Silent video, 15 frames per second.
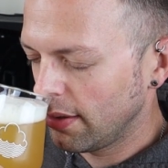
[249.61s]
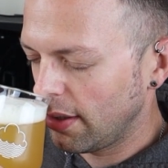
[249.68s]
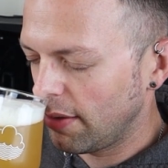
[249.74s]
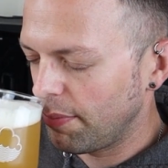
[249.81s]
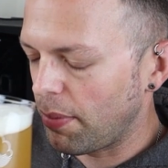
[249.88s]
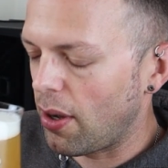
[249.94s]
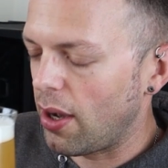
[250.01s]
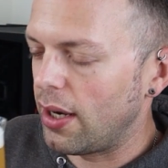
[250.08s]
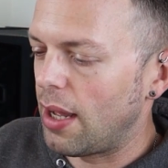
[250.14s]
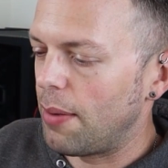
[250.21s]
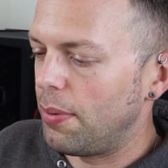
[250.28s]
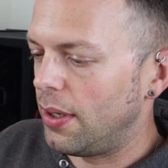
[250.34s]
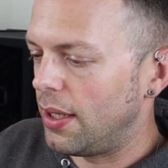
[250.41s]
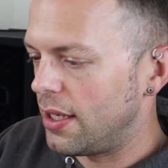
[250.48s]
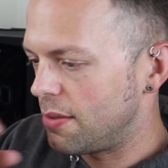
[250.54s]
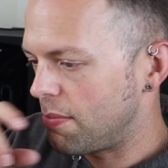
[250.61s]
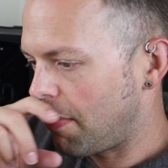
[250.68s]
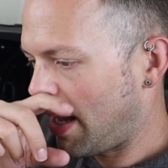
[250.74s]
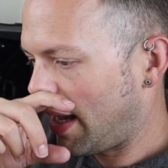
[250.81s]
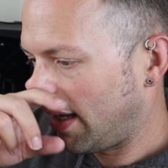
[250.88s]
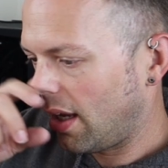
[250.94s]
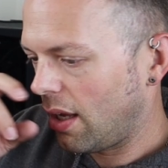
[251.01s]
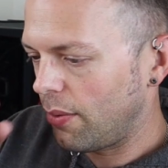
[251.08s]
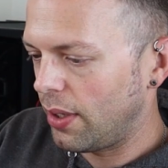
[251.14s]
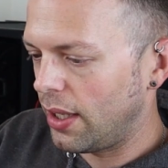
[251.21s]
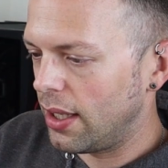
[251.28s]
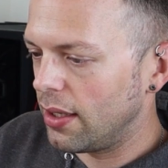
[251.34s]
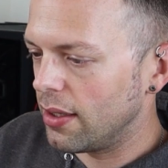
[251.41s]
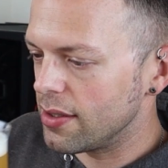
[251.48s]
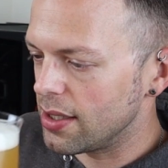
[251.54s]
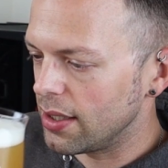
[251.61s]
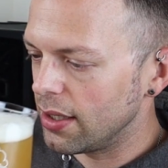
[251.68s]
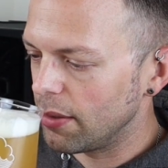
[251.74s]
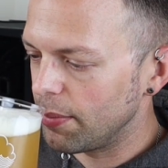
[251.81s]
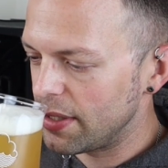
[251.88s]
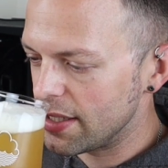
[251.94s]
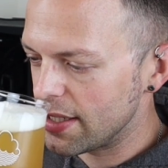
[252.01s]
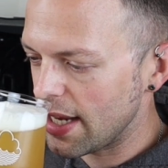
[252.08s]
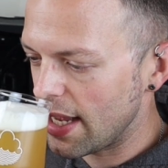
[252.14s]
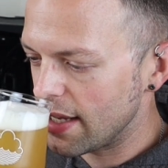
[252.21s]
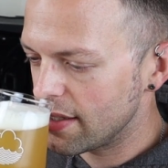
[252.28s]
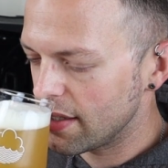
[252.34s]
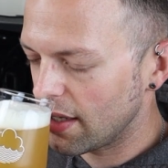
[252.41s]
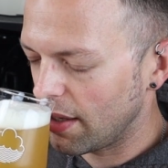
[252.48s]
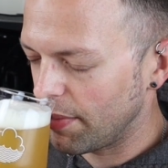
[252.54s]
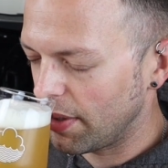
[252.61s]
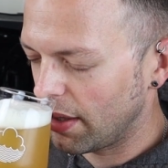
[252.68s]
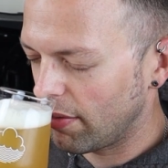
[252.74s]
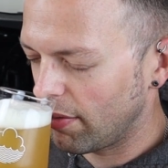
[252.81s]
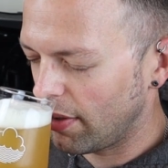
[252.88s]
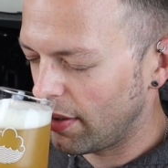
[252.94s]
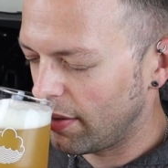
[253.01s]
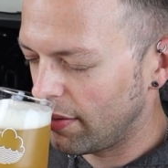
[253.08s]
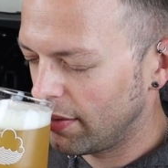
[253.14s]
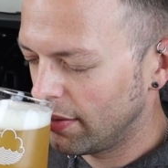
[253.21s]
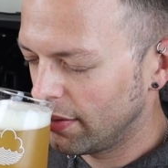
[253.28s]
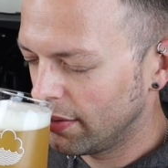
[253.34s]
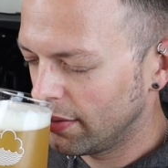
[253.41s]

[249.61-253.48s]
it's pineapple it's mangoey, there's a little bit of zest coming through.